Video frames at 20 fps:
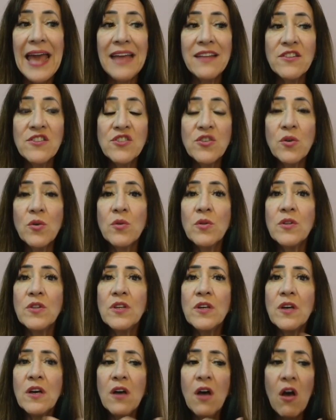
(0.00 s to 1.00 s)
And so
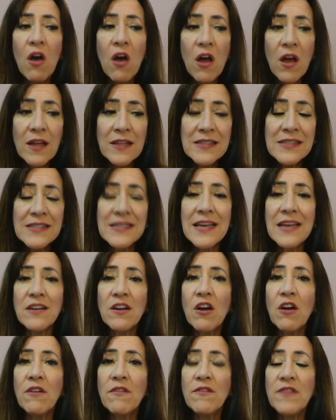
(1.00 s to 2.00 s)
the
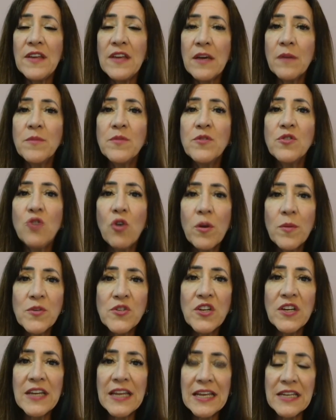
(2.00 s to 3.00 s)
onset of the
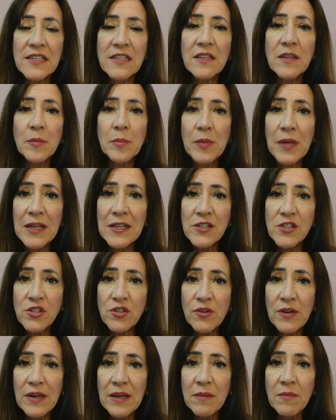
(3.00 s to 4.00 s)
absorption into the
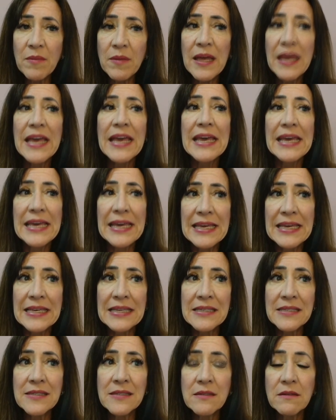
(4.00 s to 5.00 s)
bloodstream
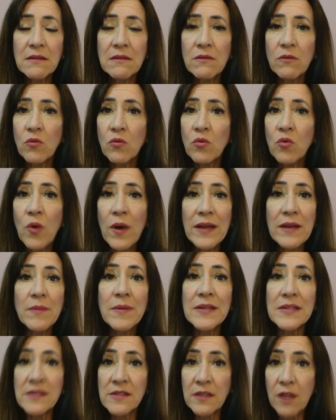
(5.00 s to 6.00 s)
is quite a
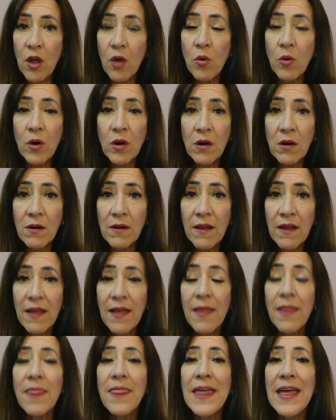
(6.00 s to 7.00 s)
bit slower
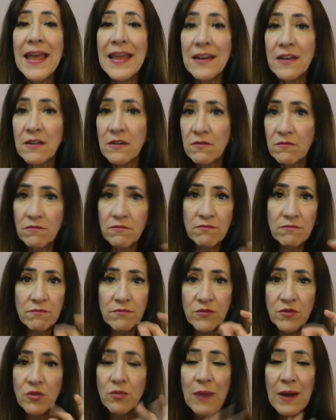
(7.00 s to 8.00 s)
than
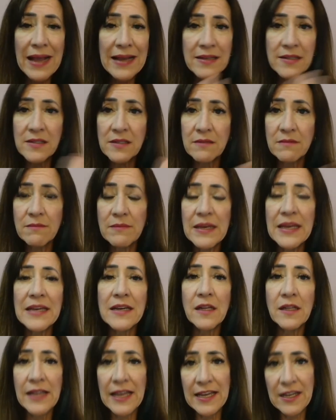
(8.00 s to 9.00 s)
direct
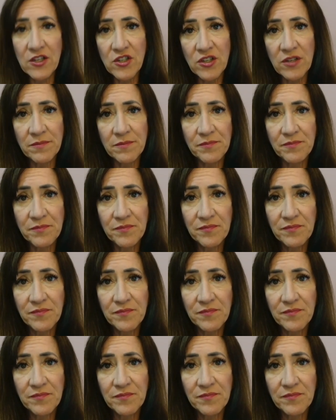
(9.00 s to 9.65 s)
inhalation.